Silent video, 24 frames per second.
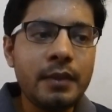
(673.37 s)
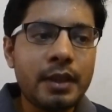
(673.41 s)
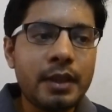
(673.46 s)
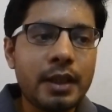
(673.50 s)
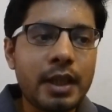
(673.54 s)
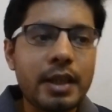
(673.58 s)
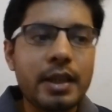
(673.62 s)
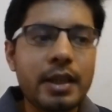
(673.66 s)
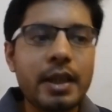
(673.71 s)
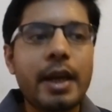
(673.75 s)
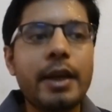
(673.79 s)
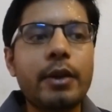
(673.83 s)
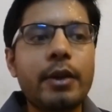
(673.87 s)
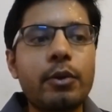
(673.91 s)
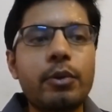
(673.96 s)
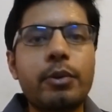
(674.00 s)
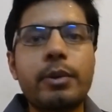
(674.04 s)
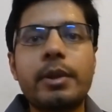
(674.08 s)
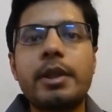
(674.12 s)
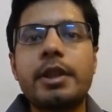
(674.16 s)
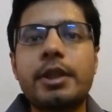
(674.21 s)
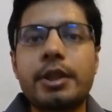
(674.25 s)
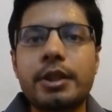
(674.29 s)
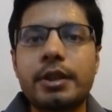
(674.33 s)
that I could
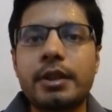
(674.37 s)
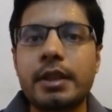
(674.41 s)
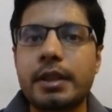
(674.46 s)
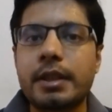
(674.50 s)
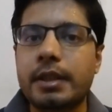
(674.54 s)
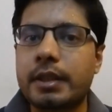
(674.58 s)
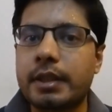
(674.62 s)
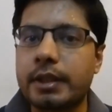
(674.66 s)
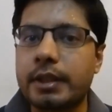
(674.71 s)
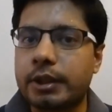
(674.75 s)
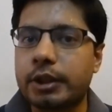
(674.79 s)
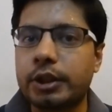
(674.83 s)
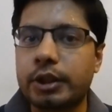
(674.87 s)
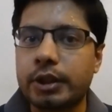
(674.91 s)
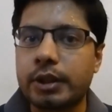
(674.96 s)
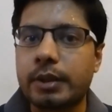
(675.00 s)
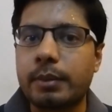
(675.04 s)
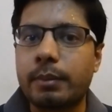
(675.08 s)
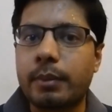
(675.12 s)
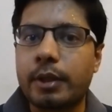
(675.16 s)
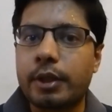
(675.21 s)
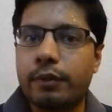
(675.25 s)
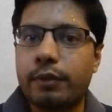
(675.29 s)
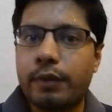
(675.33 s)
reach this
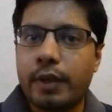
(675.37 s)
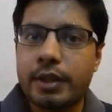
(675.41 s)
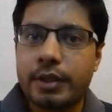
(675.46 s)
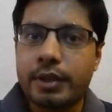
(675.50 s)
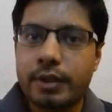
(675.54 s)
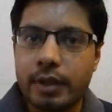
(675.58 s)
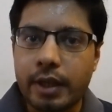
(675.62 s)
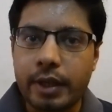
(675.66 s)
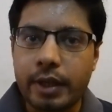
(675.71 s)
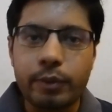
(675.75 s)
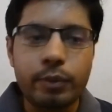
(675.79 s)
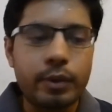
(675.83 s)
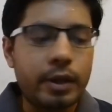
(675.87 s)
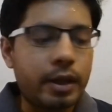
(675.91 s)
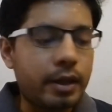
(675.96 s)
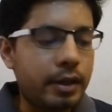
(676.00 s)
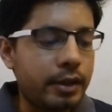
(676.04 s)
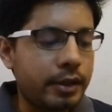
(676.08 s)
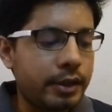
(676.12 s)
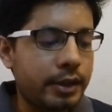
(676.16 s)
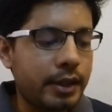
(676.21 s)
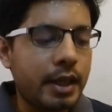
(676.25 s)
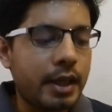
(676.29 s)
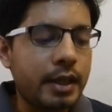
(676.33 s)
decision much faster, I could
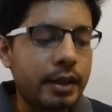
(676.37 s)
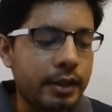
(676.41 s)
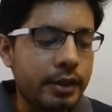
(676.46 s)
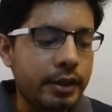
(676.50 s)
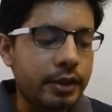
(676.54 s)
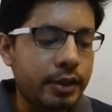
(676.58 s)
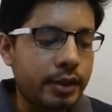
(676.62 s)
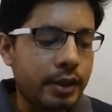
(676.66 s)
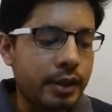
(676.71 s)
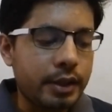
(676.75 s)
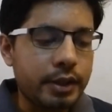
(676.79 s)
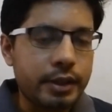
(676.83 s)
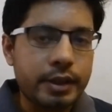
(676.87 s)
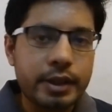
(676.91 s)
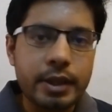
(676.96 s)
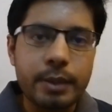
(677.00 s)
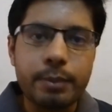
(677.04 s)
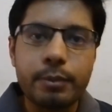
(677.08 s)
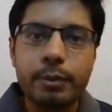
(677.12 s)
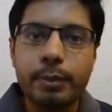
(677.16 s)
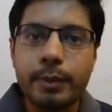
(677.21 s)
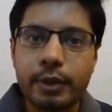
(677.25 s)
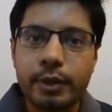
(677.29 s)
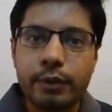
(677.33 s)
understand this
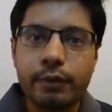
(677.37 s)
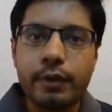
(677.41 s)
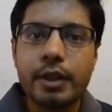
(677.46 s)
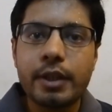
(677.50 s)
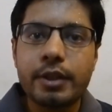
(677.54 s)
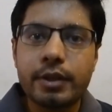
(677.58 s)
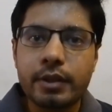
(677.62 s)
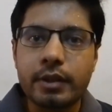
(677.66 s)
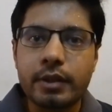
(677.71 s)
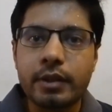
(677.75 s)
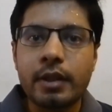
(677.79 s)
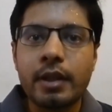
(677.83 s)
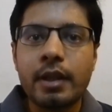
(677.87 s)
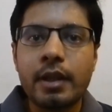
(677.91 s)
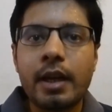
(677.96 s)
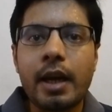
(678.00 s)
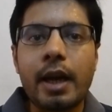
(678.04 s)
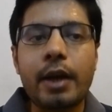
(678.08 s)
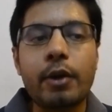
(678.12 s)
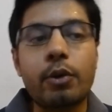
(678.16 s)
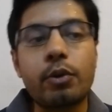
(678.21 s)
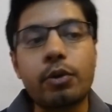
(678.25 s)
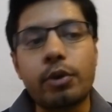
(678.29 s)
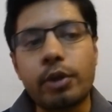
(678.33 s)
concept much faster,
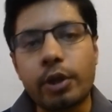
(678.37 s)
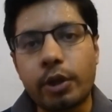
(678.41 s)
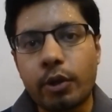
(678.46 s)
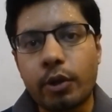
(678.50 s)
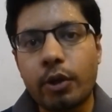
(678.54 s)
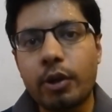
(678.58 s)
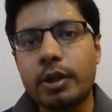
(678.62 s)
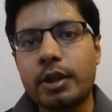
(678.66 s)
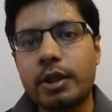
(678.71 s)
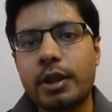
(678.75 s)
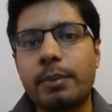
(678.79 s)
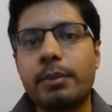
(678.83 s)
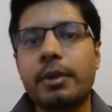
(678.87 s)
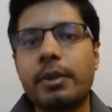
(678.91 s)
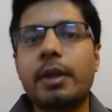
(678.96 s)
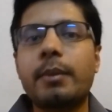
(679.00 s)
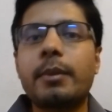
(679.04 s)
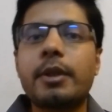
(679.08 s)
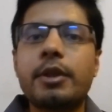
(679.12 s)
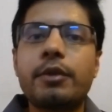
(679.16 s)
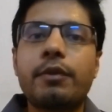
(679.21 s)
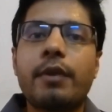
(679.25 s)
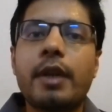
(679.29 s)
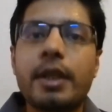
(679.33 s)
I could recall something
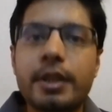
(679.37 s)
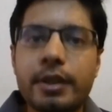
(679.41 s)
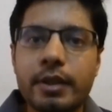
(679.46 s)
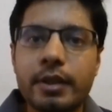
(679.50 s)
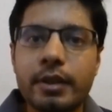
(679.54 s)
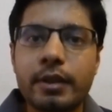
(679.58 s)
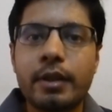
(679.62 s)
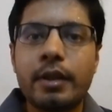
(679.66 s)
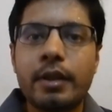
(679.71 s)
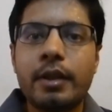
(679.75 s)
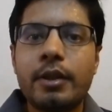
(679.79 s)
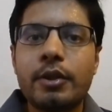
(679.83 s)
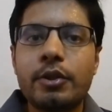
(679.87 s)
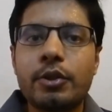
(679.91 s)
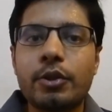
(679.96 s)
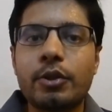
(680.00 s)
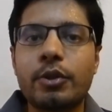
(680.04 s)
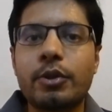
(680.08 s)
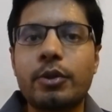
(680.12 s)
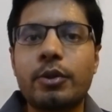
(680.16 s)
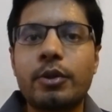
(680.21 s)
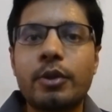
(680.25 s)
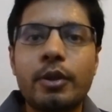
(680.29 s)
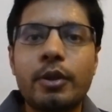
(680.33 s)
much faster.
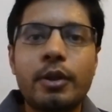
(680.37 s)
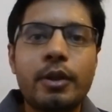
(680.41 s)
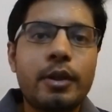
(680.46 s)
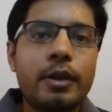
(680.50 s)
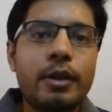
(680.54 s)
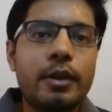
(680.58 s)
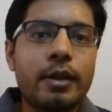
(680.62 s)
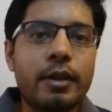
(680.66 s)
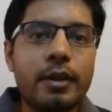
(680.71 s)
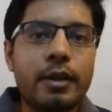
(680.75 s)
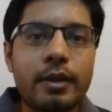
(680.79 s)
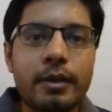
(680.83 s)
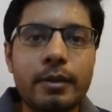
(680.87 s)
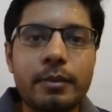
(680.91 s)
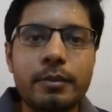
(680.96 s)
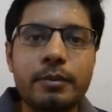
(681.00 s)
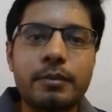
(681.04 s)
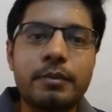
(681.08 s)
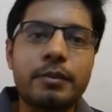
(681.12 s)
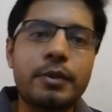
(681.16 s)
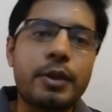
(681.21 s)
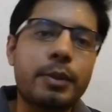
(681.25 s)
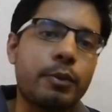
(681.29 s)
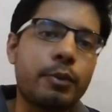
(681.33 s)
So
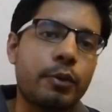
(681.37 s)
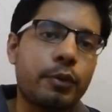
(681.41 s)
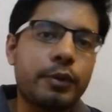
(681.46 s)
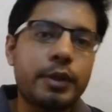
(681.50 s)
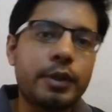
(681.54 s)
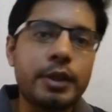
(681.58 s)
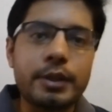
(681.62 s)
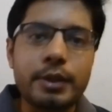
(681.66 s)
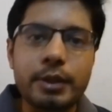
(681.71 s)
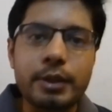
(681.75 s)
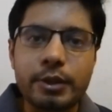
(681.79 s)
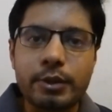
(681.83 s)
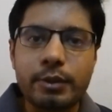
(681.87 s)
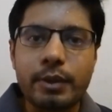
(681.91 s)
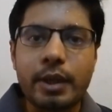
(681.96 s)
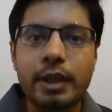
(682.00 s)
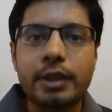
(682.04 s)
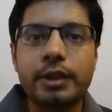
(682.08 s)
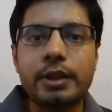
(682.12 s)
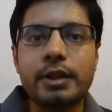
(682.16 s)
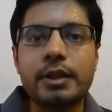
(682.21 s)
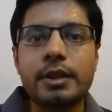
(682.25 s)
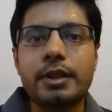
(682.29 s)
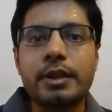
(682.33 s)
remove these
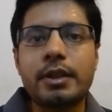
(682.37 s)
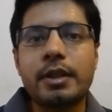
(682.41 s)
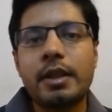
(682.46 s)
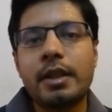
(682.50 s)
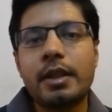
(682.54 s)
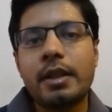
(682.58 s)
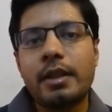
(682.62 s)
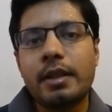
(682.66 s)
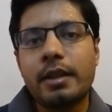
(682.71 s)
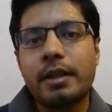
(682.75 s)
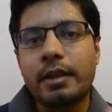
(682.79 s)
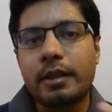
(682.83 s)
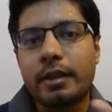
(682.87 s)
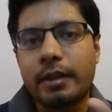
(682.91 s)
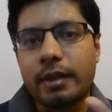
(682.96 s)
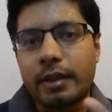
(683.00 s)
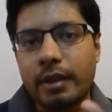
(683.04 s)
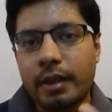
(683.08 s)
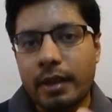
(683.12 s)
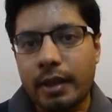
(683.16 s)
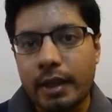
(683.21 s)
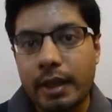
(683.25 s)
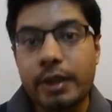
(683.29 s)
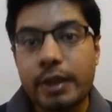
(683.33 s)
distractions,
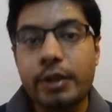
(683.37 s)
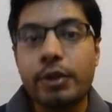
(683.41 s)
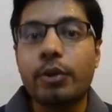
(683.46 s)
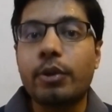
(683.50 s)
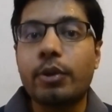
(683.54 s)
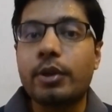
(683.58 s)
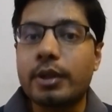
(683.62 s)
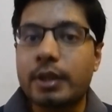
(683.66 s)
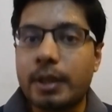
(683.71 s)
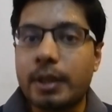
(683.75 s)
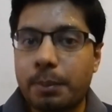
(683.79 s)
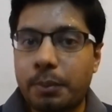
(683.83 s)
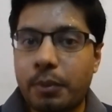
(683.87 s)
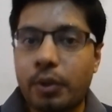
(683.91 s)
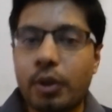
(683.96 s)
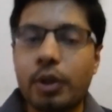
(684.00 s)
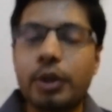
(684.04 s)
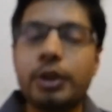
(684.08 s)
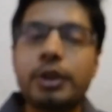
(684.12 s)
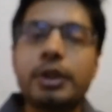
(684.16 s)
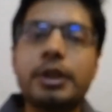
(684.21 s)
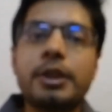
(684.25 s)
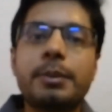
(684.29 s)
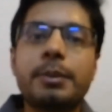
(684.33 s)
let your
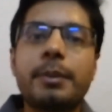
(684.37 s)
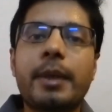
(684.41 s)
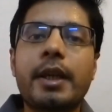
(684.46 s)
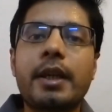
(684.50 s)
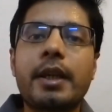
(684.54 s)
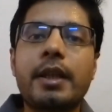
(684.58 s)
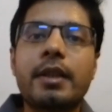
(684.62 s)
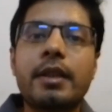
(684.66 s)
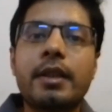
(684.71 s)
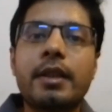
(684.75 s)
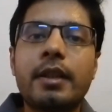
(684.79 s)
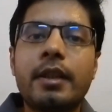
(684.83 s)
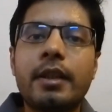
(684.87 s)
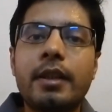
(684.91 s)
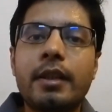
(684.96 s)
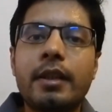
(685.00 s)
subconscious mind